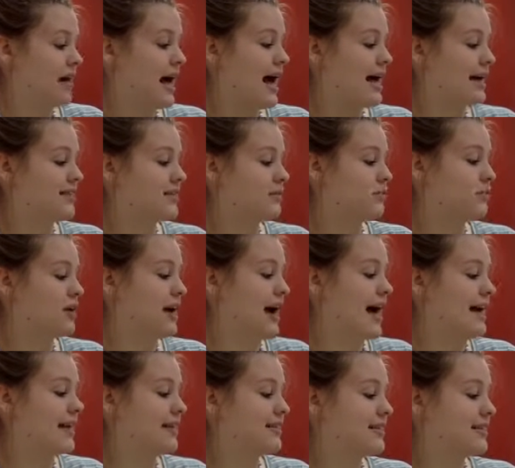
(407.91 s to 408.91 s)
I
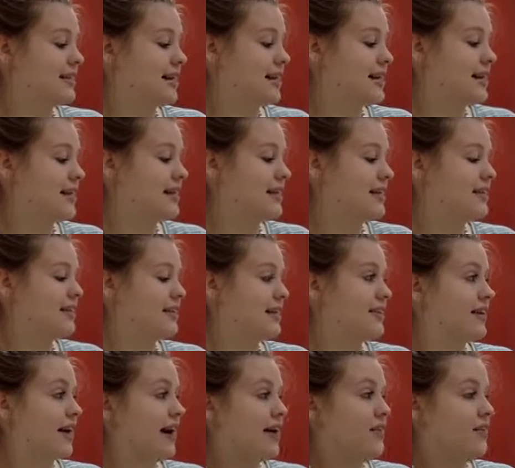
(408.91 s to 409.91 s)
subtract and get
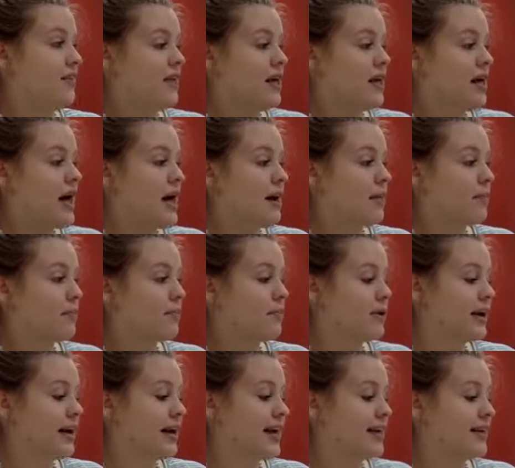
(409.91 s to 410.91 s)
0.
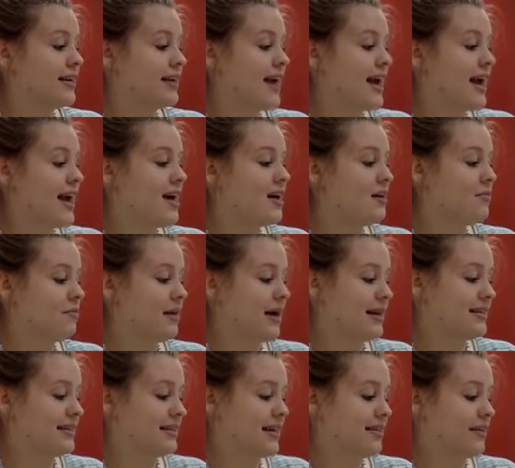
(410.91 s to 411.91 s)
Bring down
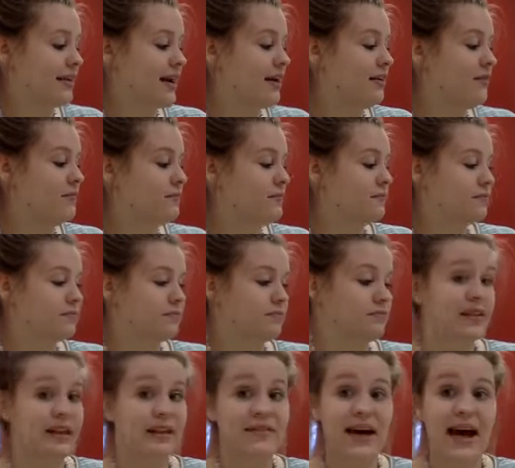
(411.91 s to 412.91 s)
my 0.
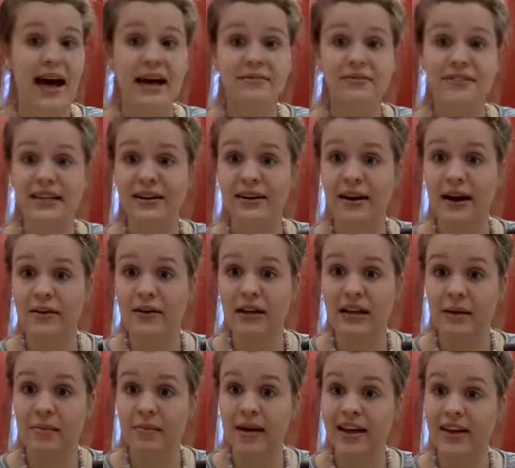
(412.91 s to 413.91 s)
If I have 0,
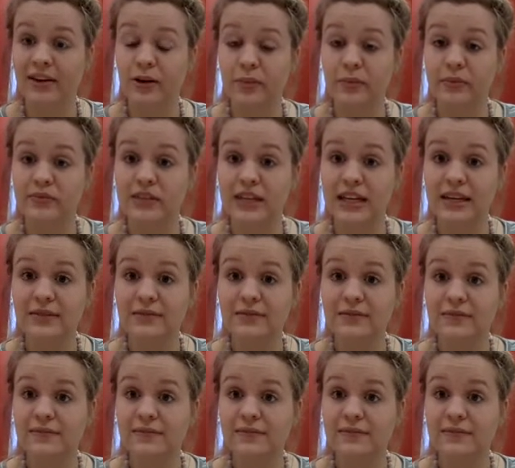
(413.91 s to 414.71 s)
can I make a group of 2?